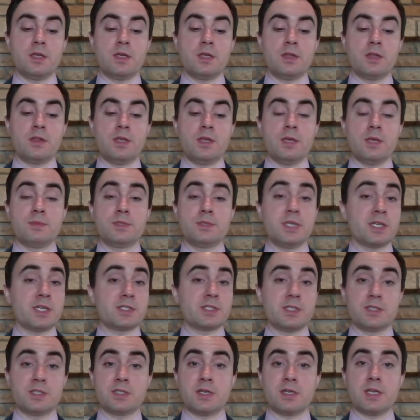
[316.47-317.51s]
the
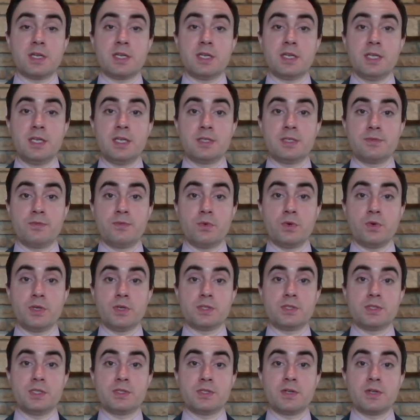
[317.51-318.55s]
objections are not in his voice.
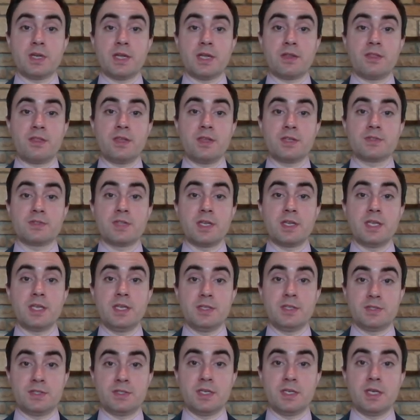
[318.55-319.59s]
These are not things that
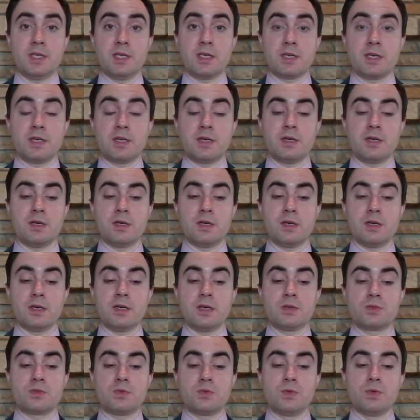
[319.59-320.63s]
he's saying
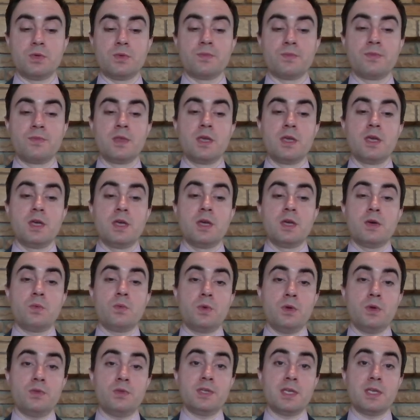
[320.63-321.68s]
are true.
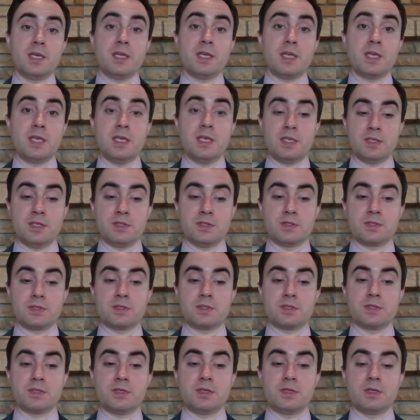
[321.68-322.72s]
We only get
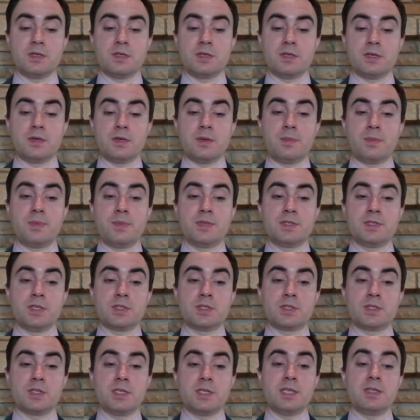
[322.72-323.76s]
his
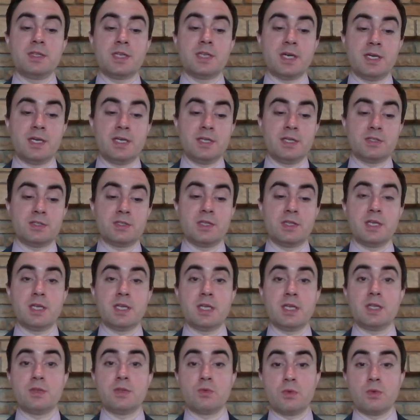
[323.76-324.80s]
position in the I answer that
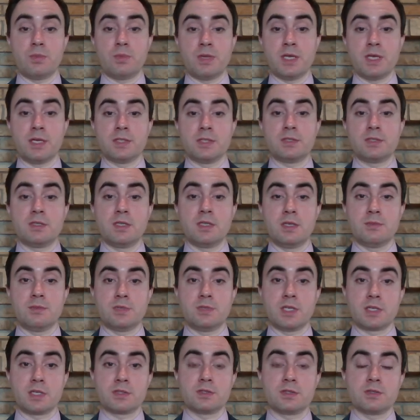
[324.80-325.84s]
and the replies to the
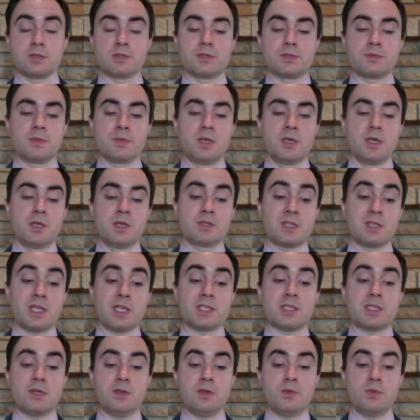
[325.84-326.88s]
objections. So
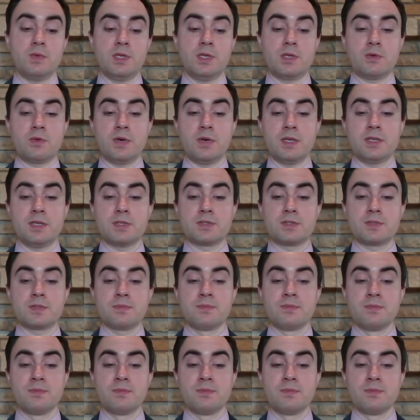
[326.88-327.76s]
that's how you read Aquinas.